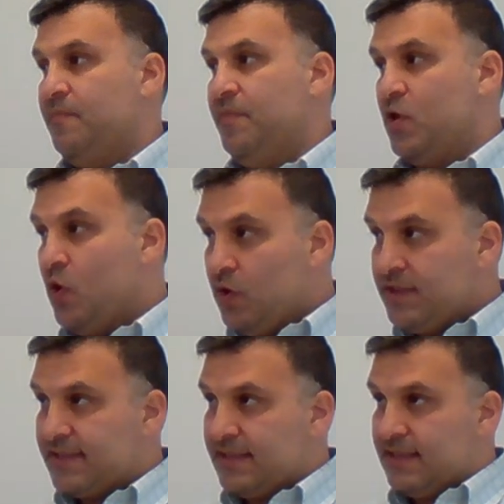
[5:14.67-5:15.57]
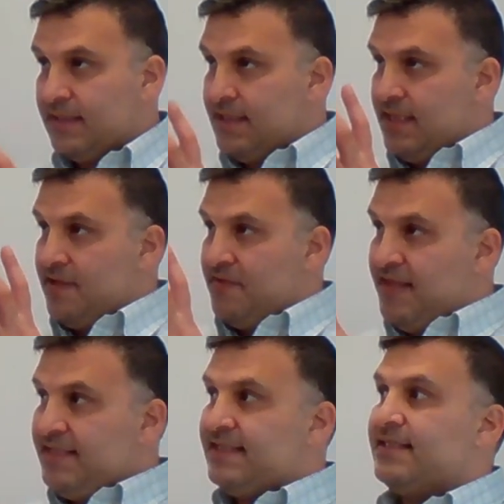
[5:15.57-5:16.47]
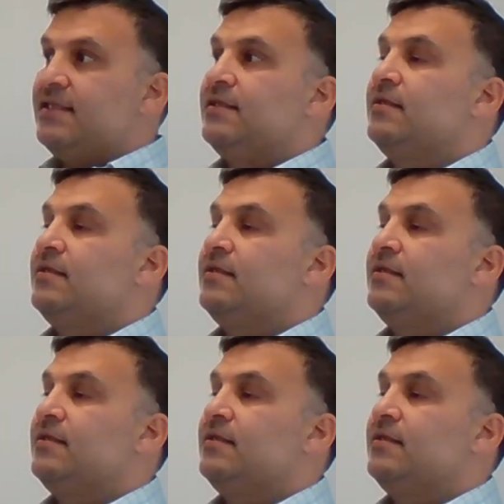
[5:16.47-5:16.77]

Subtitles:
Because this